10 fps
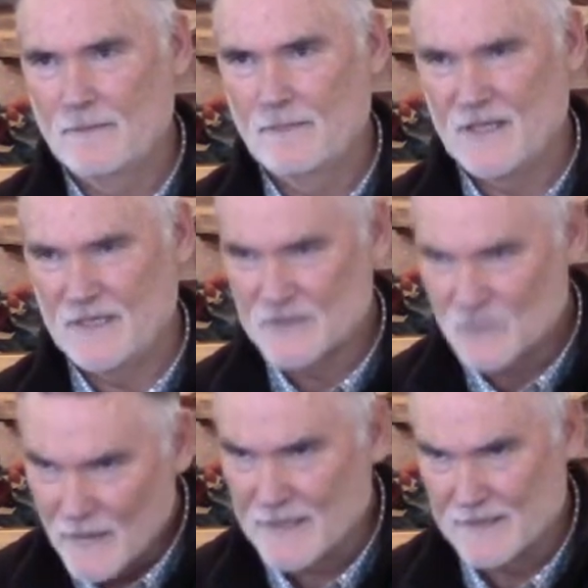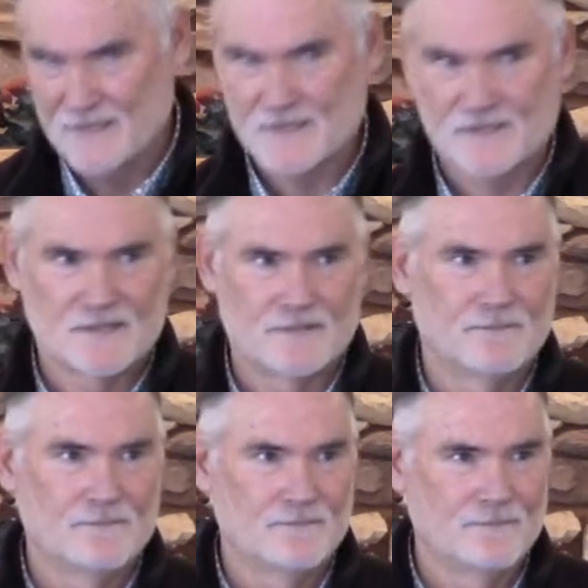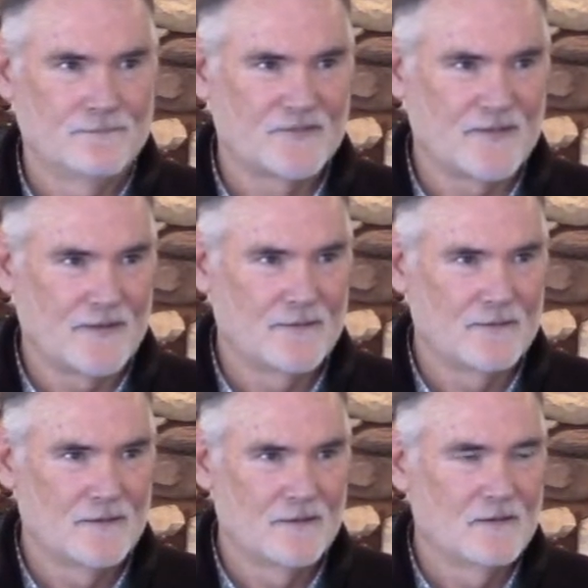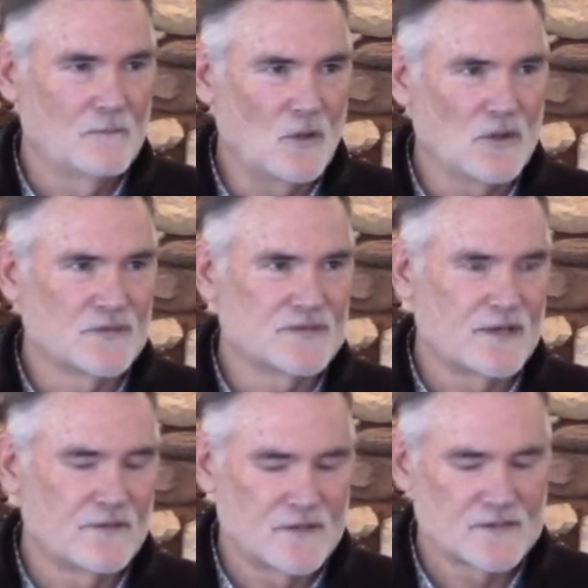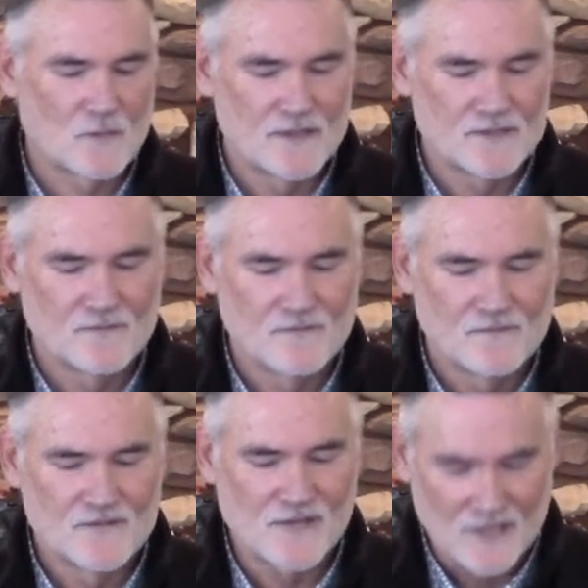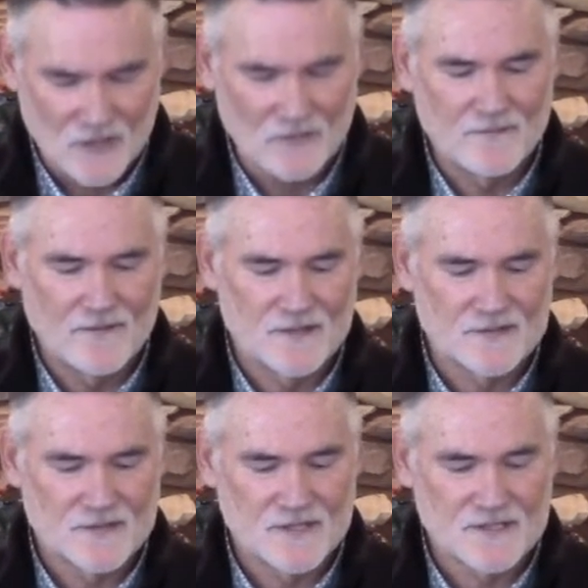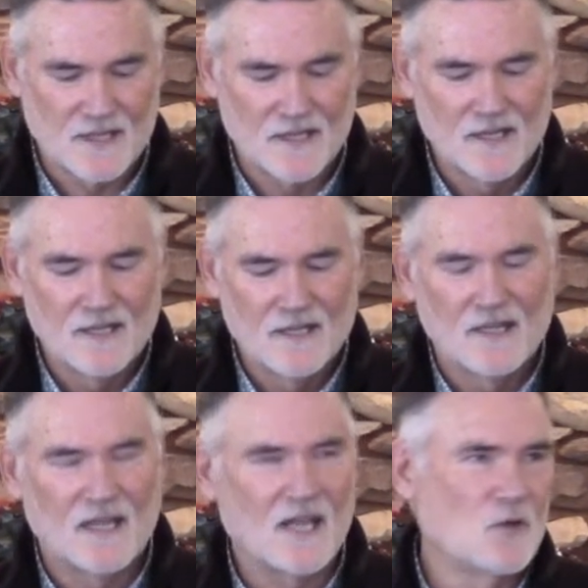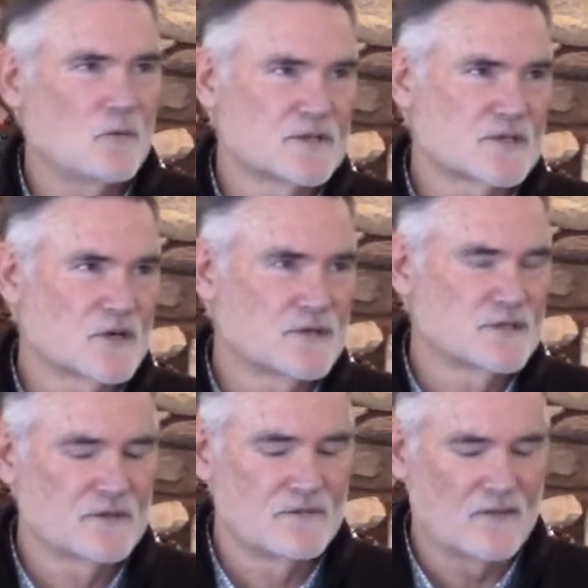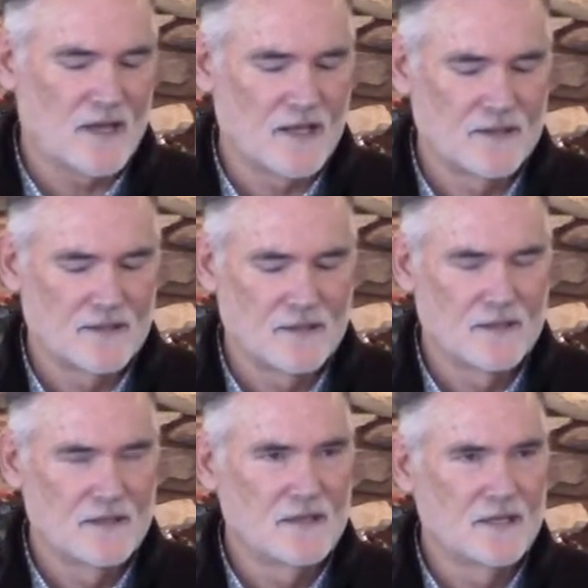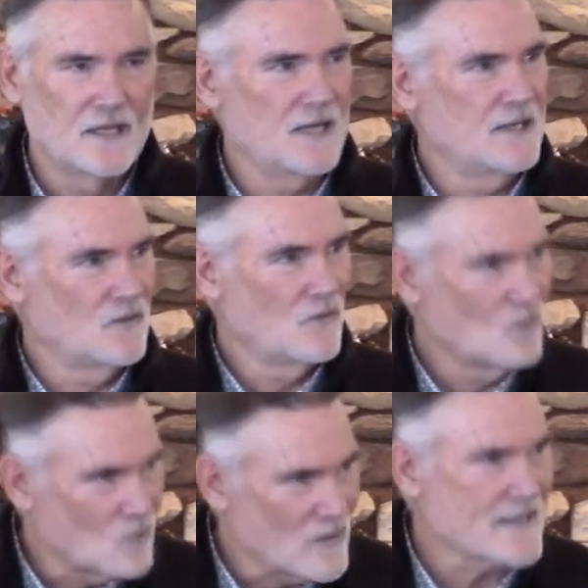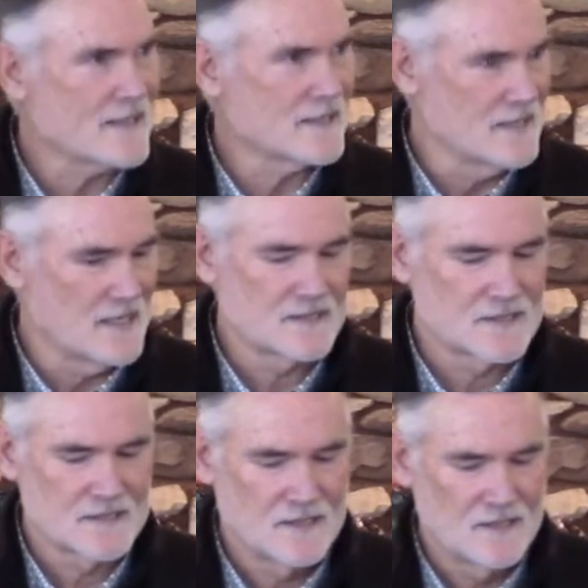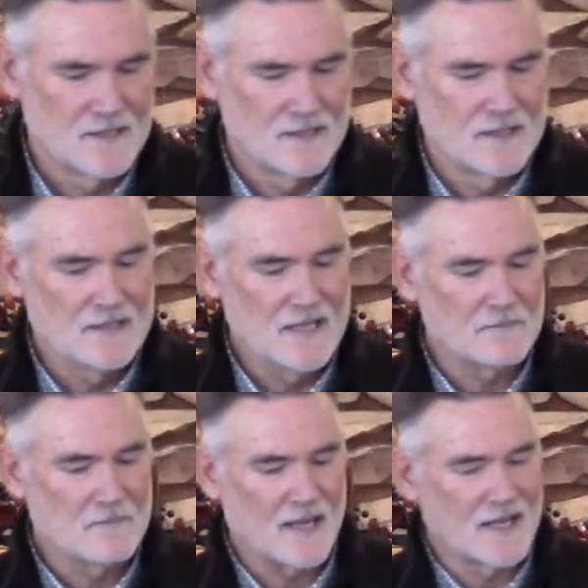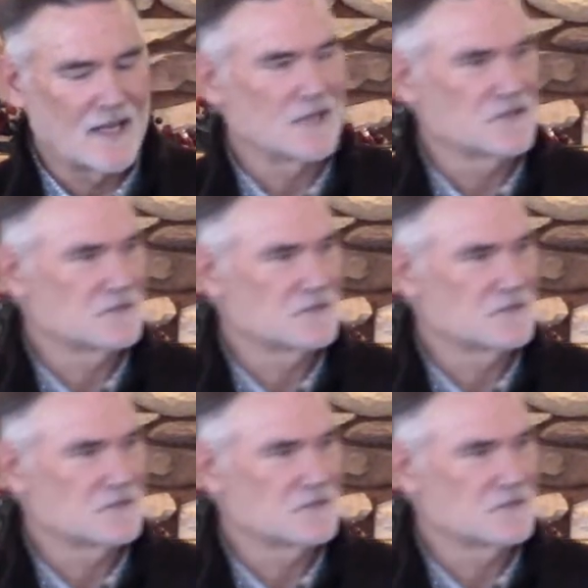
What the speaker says: in his weakness. See, Paul said it this way in 2 Corinthians. He said, he was crucified in weakness, yet by God's